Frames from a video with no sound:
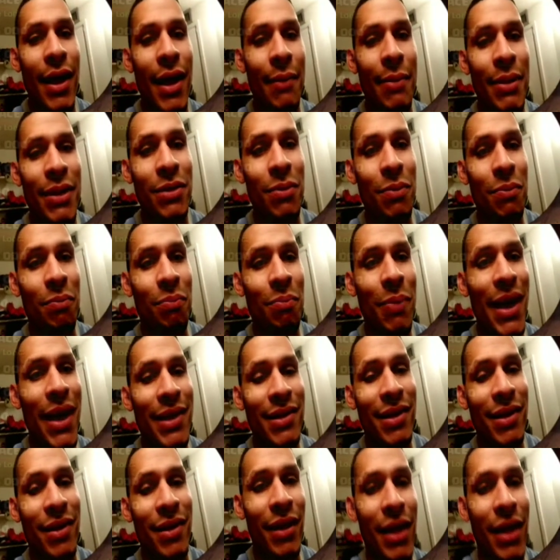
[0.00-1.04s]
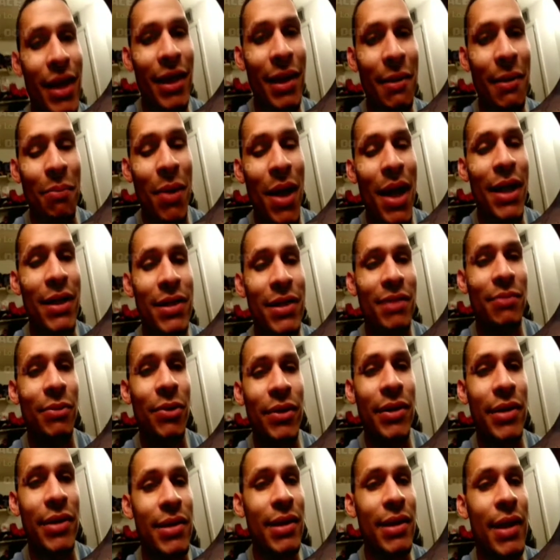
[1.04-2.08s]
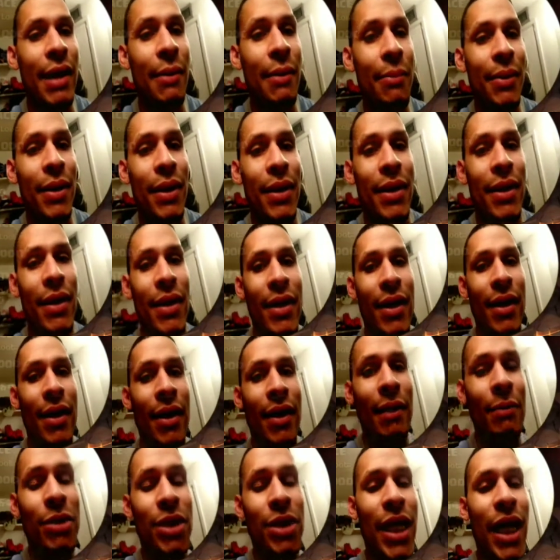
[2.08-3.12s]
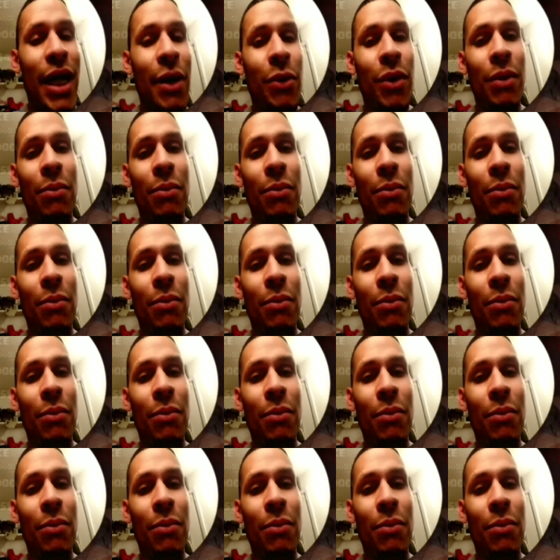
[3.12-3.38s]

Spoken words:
it's basically impossible to stop Jaiwi